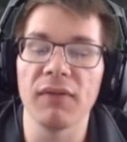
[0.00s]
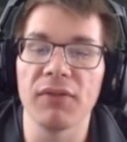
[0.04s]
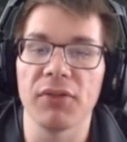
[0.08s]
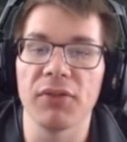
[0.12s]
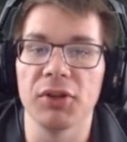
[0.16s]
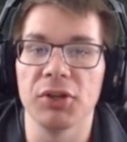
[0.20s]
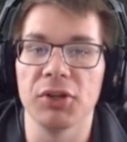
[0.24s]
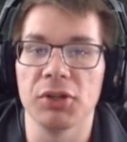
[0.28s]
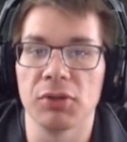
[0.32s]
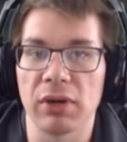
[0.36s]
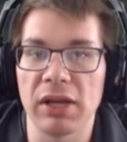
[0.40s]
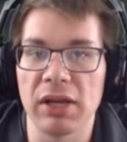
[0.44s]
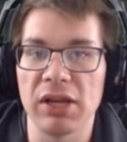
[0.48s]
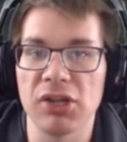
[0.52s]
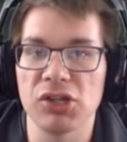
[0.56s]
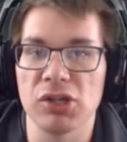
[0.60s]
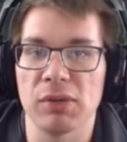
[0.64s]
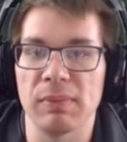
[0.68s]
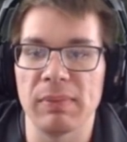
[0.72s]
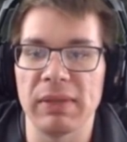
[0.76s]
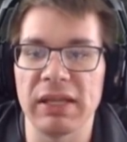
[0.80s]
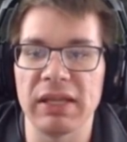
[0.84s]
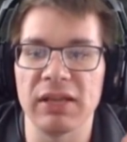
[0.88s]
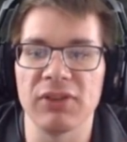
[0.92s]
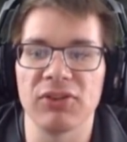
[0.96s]
the
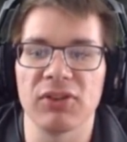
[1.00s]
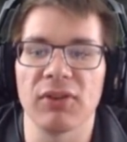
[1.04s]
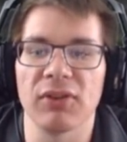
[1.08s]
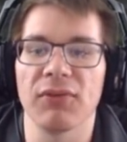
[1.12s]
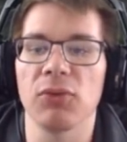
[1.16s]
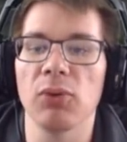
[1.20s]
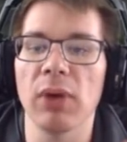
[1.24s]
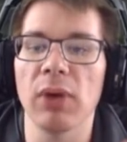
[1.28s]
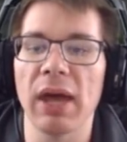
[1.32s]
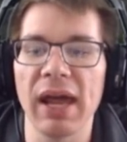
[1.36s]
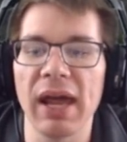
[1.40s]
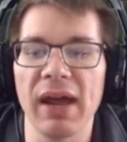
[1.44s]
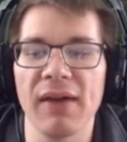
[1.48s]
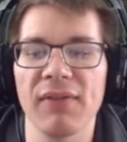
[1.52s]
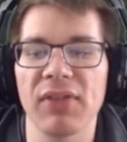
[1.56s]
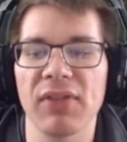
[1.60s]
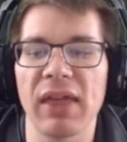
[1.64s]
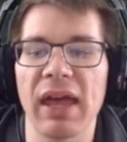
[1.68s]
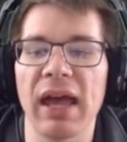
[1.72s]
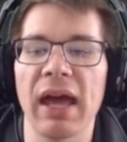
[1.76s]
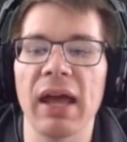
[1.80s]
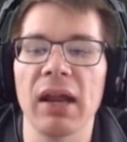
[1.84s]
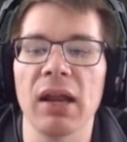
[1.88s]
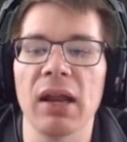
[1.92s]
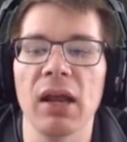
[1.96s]
duration, because if you have
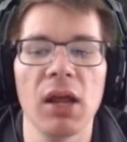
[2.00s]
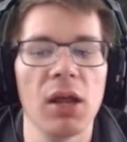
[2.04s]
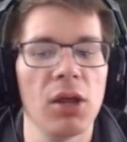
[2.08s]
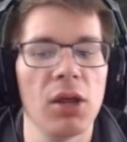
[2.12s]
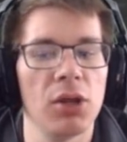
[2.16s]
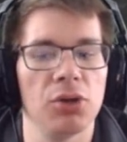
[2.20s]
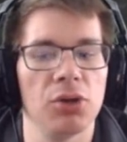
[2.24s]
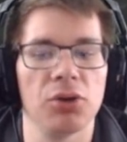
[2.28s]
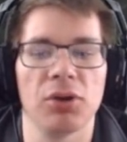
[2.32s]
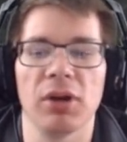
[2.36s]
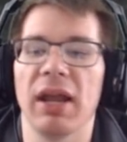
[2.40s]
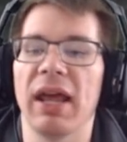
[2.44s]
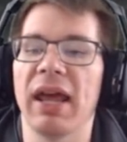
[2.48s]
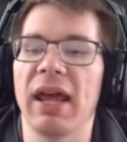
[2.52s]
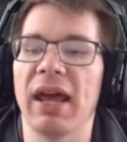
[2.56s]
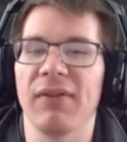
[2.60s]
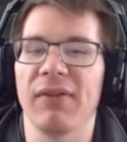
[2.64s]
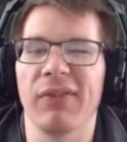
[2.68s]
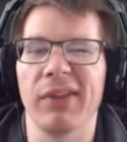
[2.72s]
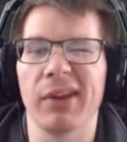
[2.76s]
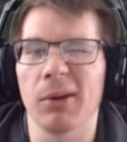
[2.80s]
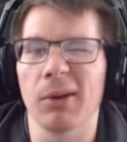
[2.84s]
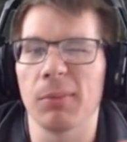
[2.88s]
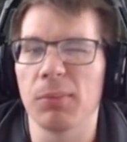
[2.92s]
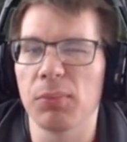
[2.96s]
that, you're going to
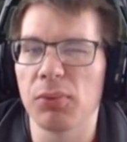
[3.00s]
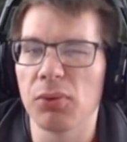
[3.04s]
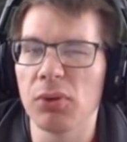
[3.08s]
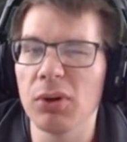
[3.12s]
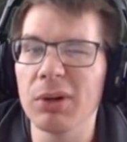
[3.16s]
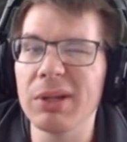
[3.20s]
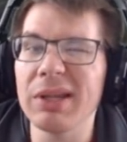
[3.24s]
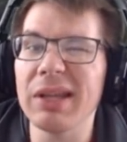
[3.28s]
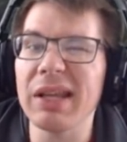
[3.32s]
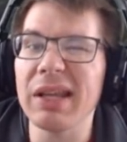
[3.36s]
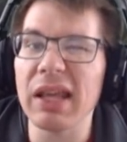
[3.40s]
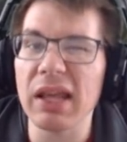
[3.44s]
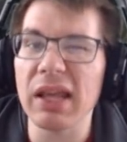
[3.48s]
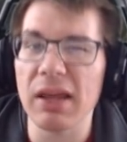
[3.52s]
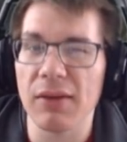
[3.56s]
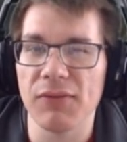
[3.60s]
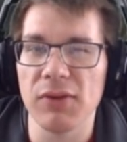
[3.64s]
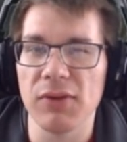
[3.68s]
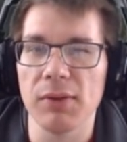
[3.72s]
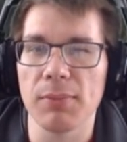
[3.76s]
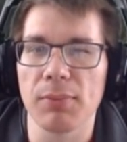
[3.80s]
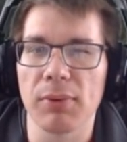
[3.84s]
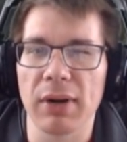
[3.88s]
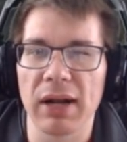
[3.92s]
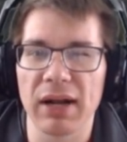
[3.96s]
have like a pretty
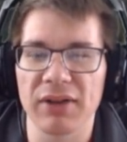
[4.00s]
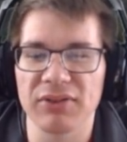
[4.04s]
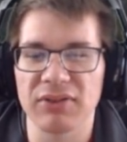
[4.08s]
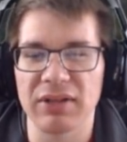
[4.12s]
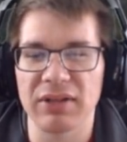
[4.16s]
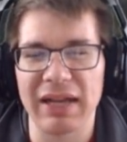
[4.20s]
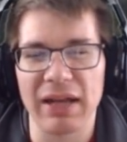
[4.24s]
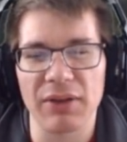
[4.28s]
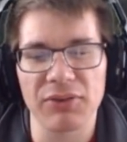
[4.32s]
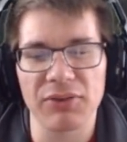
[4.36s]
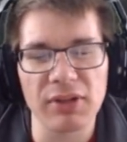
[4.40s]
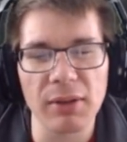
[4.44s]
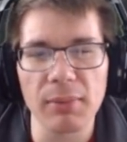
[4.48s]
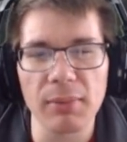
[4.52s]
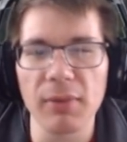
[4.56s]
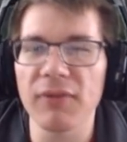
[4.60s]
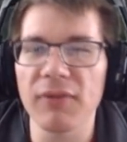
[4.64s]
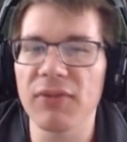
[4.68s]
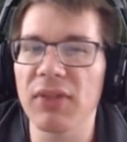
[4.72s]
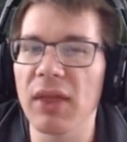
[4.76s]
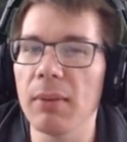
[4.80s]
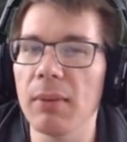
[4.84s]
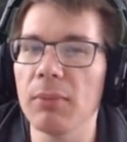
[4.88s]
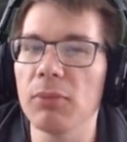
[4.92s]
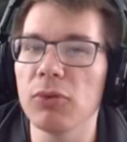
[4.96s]
iffy proc set. Now, some
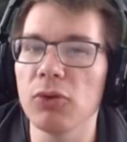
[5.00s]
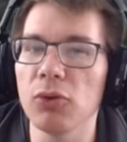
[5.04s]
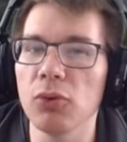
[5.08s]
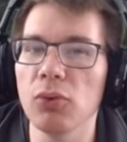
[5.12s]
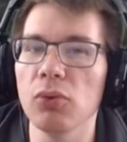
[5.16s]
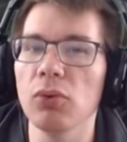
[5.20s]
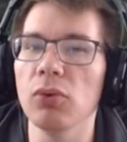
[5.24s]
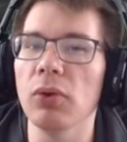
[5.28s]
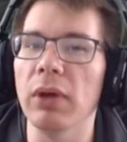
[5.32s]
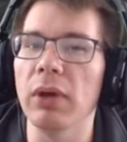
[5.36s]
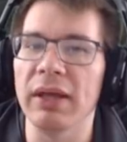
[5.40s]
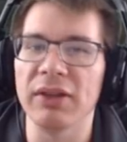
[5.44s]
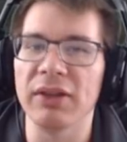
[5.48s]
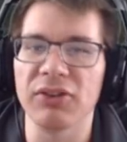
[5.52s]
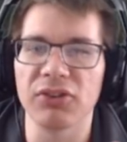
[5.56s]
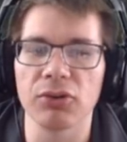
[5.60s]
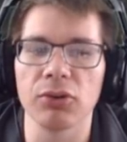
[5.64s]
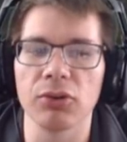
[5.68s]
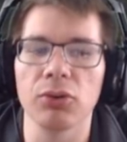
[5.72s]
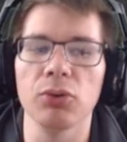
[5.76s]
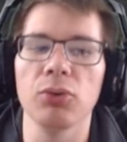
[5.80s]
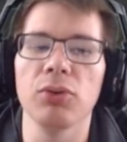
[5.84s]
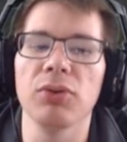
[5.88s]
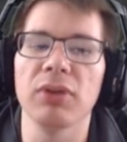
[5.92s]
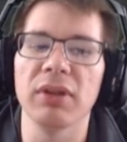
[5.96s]
of them do
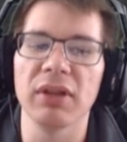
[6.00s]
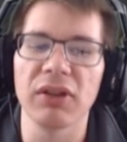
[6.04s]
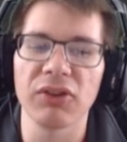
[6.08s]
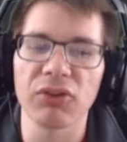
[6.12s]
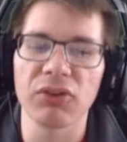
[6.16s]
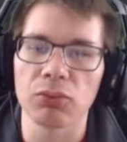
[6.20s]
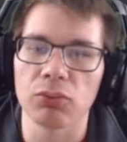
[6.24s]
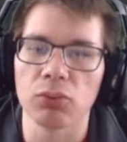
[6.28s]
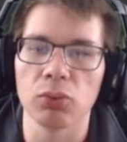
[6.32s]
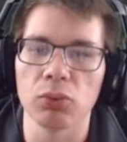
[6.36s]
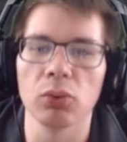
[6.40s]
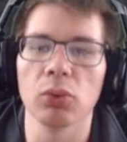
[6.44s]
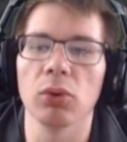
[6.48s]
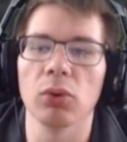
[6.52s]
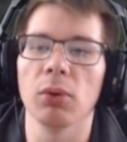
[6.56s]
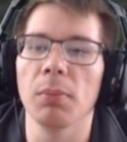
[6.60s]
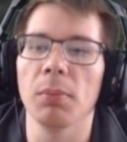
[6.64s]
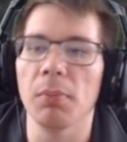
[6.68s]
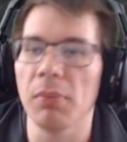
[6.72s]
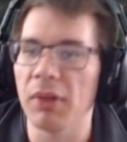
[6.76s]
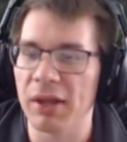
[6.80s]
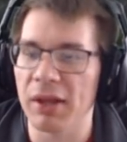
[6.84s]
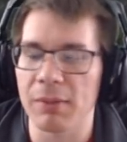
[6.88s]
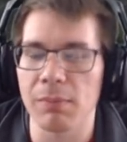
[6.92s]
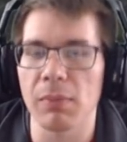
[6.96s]
exclude this rule,
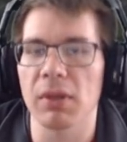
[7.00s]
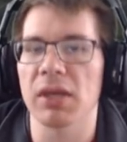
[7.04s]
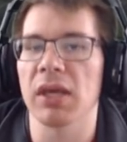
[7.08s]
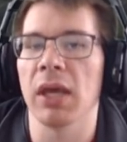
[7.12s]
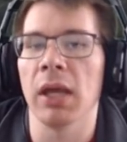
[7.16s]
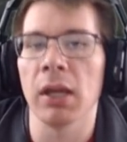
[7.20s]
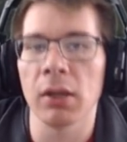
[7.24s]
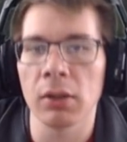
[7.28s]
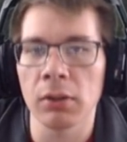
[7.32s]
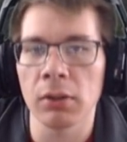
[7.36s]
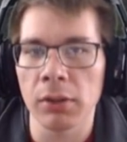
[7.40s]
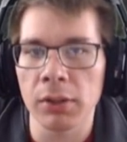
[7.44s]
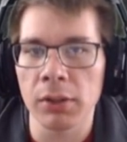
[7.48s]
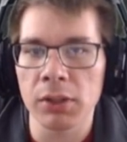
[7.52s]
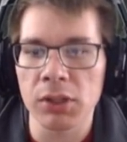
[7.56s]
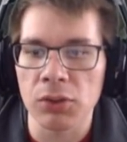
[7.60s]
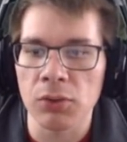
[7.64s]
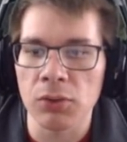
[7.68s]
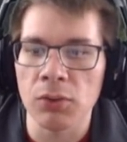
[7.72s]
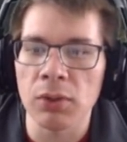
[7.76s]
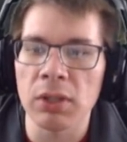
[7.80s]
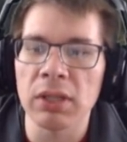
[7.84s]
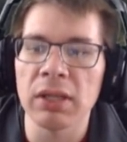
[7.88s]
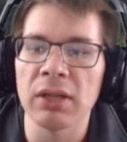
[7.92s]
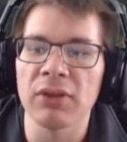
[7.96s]
like mechanical
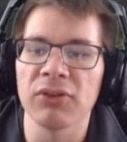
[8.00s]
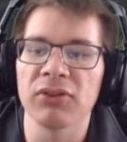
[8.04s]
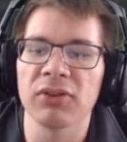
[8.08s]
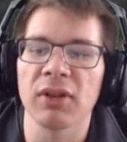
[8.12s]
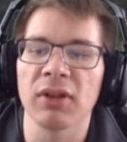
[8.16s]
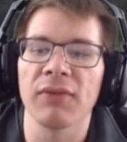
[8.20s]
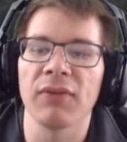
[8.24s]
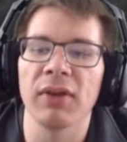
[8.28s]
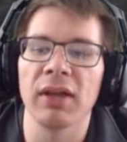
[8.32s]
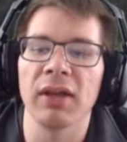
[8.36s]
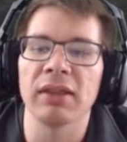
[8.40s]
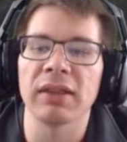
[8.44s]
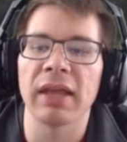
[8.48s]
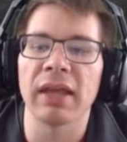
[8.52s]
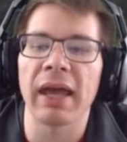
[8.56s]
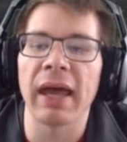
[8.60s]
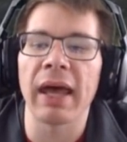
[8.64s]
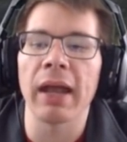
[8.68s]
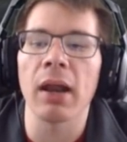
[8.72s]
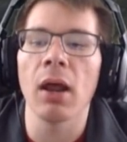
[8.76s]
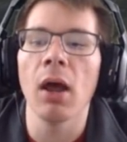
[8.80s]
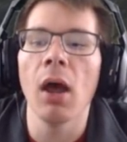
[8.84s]
acuity and stuff like that,